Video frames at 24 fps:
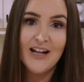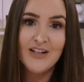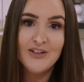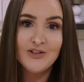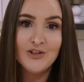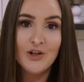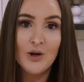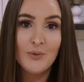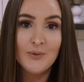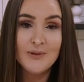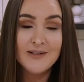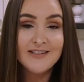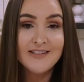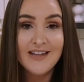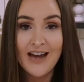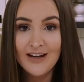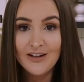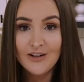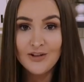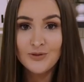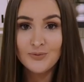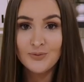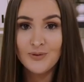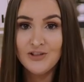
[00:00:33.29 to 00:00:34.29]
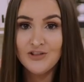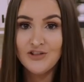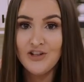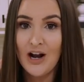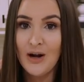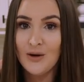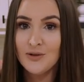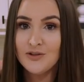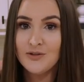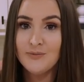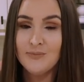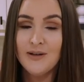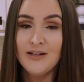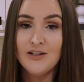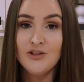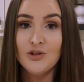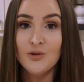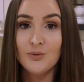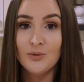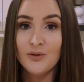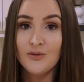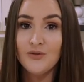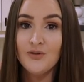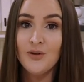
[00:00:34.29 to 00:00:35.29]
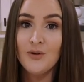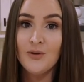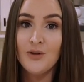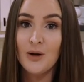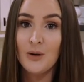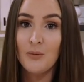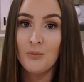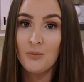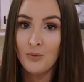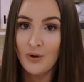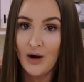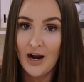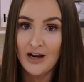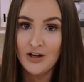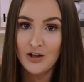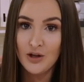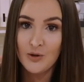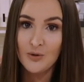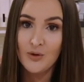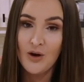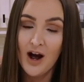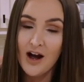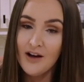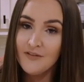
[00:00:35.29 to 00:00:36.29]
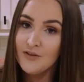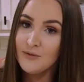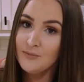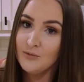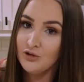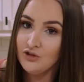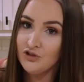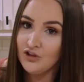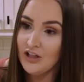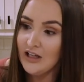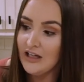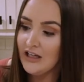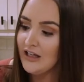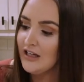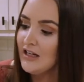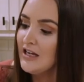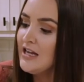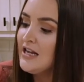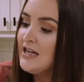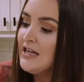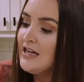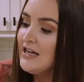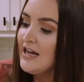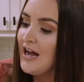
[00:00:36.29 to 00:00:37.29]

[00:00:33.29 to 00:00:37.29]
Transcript: And so when Cyetus reached out to me to review their brand new coffee machine,